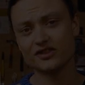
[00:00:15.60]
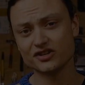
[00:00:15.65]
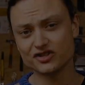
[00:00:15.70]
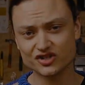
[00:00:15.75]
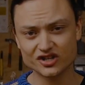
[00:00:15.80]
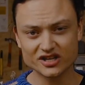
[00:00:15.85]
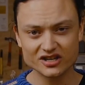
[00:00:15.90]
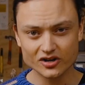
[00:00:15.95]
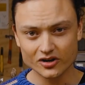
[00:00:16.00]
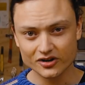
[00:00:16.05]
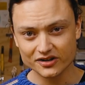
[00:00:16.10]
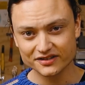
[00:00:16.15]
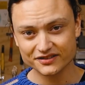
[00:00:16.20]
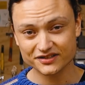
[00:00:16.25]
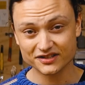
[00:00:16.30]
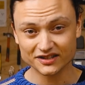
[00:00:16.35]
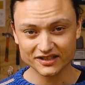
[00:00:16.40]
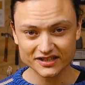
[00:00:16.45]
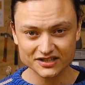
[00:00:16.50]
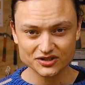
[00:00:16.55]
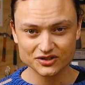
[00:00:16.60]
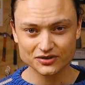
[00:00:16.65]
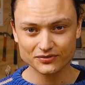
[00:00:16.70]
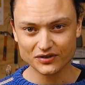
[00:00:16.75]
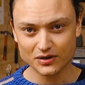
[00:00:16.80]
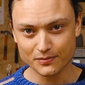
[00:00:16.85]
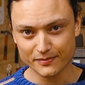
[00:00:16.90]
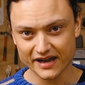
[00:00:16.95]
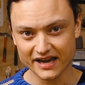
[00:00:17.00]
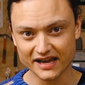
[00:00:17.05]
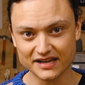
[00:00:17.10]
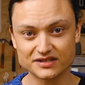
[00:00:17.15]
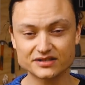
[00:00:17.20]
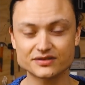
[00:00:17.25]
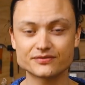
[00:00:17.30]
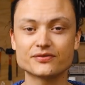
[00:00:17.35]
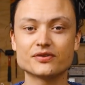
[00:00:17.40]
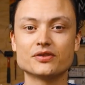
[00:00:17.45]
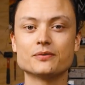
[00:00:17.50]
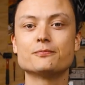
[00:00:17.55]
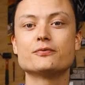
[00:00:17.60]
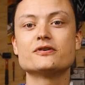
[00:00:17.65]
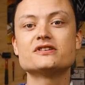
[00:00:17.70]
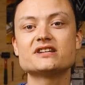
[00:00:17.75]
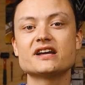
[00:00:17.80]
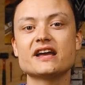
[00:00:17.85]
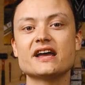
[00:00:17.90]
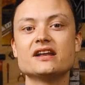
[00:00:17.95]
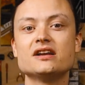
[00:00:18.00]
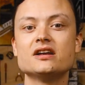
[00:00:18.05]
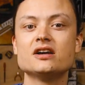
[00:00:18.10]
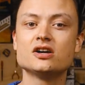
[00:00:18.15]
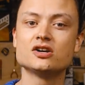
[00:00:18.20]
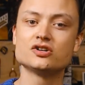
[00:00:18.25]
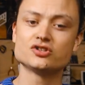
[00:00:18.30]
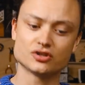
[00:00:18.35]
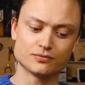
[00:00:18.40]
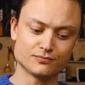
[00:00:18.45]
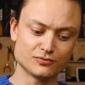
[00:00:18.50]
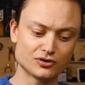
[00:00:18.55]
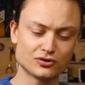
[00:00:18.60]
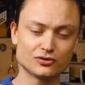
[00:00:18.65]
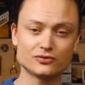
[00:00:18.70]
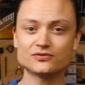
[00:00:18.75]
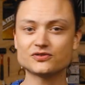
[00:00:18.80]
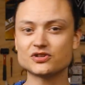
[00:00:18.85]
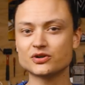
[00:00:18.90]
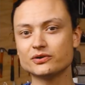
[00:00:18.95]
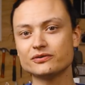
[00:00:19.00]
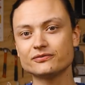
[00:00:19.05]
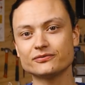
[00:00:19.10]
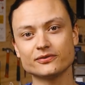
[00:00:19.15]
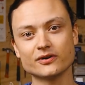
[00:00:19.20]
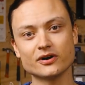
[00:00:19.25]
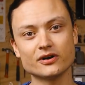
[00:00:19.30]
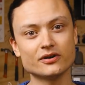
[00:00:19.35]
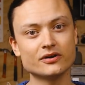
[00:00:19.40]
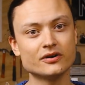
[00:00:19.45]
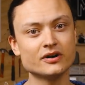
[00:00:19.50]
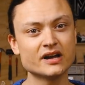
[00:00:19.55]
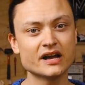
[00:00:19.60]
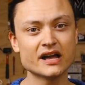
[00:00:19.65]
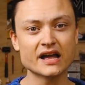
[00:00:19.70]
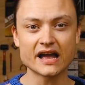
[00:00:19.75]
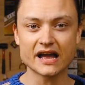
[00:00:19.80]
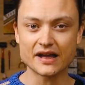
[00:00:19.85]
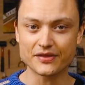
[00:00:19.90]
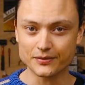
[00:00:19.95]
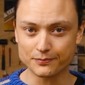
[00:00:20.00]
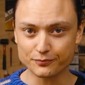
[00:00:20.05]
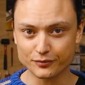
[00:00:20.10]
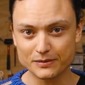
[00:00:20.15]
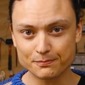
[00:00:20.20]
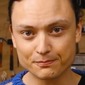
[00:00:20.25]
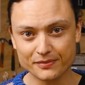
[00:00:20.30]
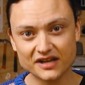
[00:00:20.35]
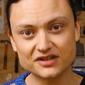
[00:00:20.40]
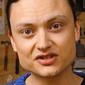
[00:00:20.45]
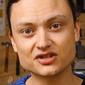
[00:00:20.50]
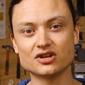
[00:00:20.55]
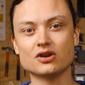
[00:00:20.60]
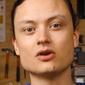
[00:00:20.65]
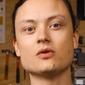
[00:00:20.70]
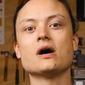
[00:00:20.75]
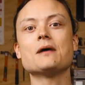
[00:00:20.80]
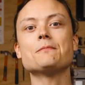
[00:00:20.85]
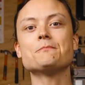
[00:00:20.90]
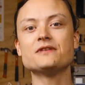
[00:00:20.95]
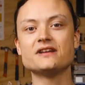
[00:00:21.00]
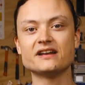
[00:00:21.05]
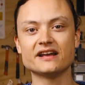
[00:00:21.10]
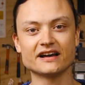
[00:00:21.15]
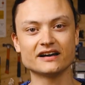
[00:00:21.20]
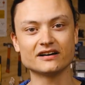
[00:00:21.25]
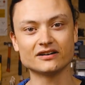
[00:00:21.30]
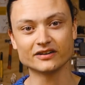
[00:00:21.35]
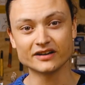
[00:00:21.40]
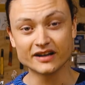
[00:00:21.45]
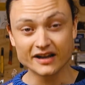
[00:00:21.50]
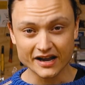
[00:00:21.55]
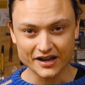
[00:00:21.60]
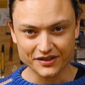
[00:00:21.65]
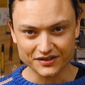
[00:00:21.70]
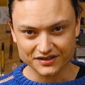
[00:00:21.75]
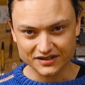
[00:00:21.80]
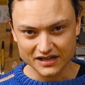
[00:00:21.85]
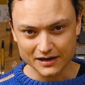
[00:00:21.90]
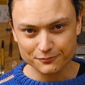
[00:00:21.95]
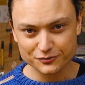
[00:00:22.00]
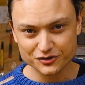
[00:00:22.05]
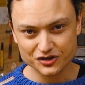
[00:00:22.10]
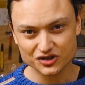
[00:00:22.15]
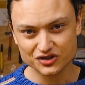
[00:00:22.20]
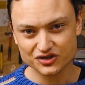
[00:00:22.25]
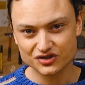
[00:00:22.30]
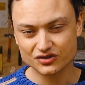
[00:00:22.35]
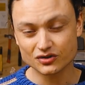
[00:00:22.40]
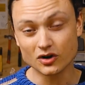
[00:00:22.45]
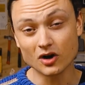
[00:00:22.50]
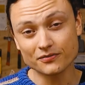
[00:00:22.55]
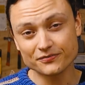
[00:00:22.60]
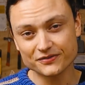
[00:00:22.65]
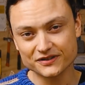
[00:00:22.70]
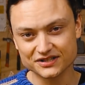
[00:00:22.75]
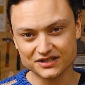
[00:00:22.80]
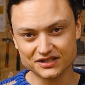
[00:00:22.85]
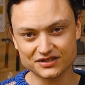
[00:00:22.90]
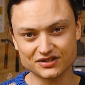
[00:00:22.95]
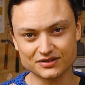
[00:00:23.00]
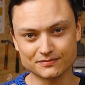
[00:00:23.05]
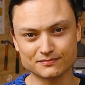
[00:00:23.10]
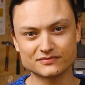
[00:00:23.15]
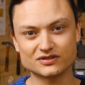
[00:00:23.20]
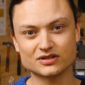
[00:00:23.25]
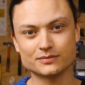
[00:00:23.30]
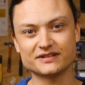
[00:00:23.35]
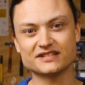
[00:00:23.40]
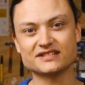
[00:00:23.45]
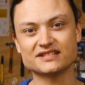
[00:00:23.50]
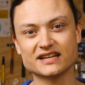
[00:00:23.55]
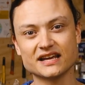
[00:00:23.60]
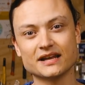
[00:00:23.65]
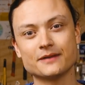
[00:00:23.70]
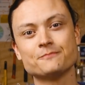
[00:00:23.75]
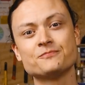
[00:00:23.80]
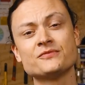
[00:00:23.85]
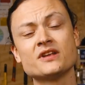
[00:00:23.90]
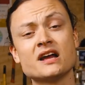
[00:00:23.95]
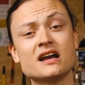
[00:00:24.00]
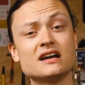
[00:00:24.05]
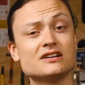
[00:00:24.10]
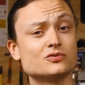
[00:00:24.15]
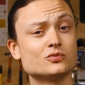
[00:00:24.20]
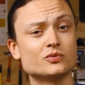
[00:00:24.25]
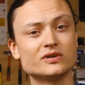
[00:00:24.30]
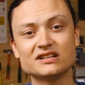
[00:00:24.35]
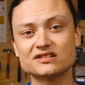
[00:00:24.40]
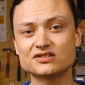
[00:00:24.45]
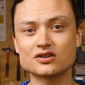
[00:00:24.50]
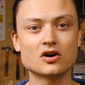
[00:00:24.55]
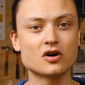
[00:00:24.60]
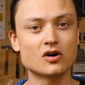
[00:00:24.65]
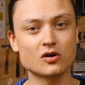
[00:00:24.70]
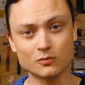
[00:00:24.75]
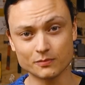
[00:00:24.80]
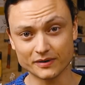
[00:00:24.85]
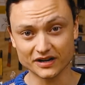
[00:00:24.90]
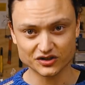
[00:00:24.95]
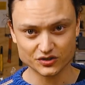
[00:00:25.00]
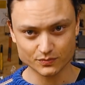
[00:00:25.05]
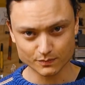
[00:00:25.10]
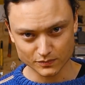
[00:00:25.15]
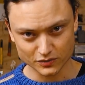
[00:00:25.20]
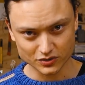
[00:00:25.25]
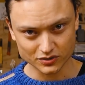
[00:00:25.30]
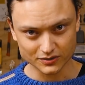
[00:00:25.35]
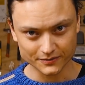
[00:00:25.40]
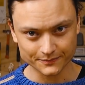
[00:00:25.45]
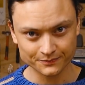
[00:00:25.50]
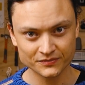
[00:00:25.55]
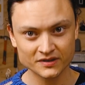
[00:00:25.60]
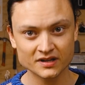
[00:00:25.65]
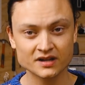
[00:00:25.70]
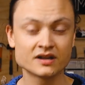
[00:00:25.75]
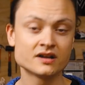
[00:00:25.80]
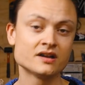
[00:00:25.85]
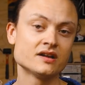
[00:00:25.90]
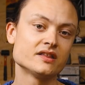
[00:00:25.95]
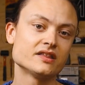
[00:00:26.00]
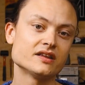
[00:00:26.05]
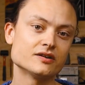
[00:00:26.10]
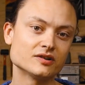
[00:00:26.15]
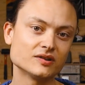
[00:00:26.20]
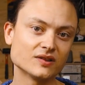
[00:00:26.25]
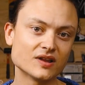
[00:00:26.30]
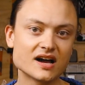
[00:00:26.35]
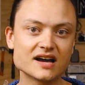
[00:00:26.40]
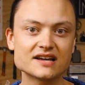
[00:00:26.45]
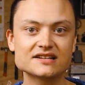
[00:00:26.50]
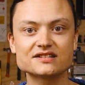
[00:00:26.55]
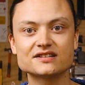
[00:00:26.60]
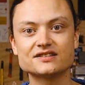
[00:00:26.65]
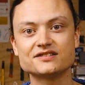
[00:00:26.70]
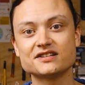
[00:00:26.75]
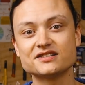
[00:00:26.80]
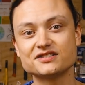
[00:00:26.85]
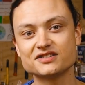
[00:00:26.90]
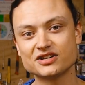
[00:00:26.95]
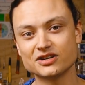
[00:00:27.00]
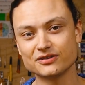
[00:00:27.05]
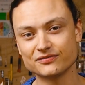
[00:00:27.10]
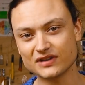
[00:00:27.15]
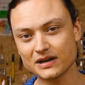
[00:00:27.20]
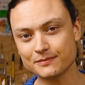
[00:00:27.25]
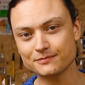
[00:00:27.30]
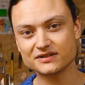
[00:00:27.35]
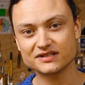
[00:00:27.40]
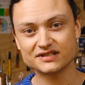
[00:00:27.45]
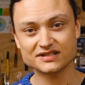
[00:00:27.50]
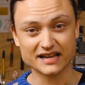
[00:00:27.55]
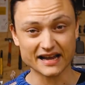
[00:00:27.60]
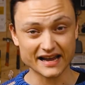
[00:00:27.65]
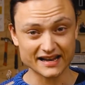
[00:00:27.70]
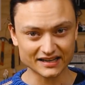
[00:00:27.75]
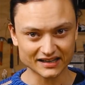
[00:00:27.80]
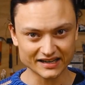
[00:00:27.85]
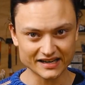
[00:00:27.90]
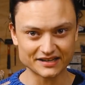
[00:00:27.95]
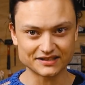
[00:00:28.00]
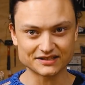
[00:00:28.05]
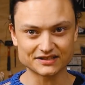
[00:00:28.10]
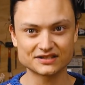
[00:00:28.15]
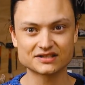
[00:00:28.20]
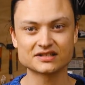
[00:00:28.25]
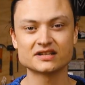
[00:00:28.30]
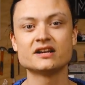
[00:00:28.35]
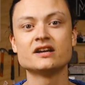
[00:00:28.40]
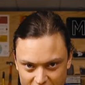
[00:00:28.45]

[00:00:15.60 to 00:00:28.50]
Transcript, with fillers: The G-code is a list of commands for the printer head to move to and fro, and the print bed to go up and down, and the temperatures of the system to be set, as well as a whole bunch more. There are lines consisting of numbers and letters.